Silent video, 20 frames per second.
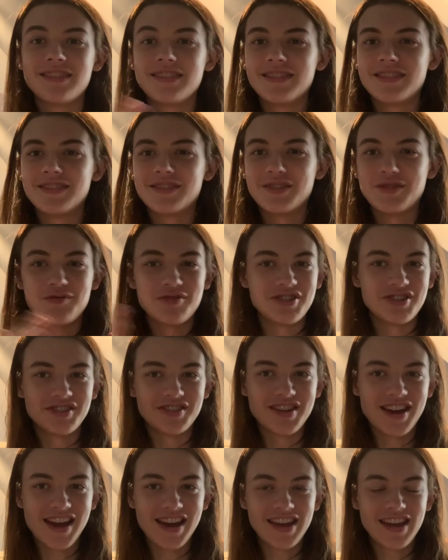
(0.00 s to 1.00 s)
you would just
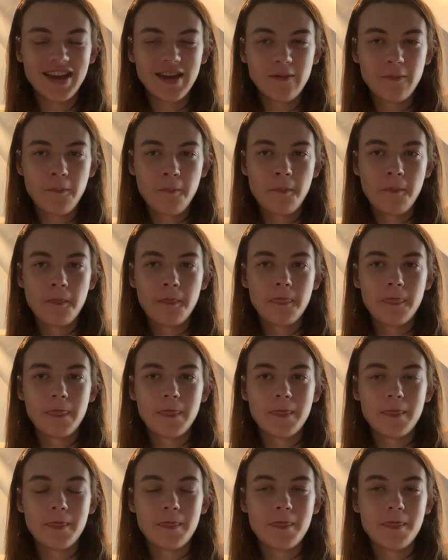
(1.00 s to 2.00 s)
die again.
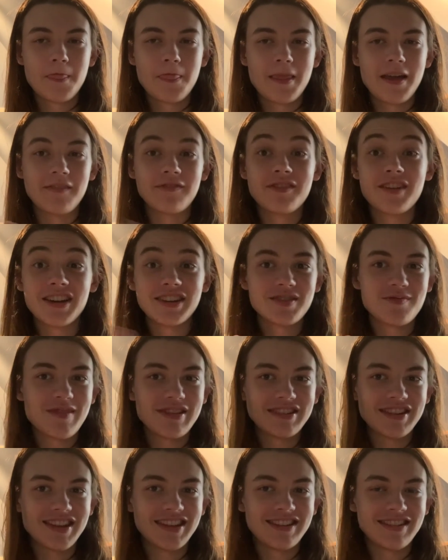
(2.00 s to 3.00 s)
I forgot to
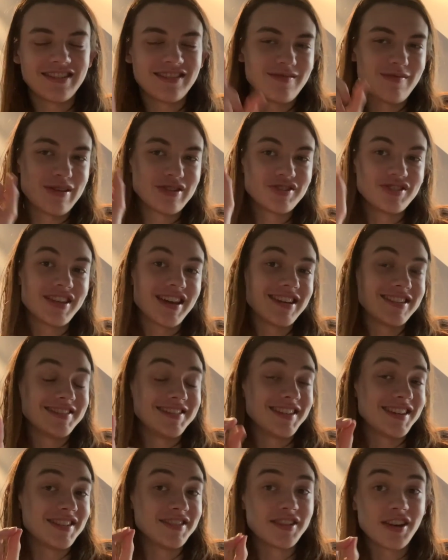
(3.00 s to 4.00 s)
mention that in the
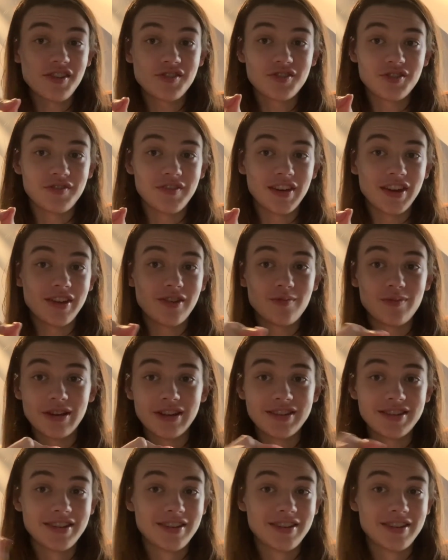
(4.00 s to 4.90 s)
exhaustion video, but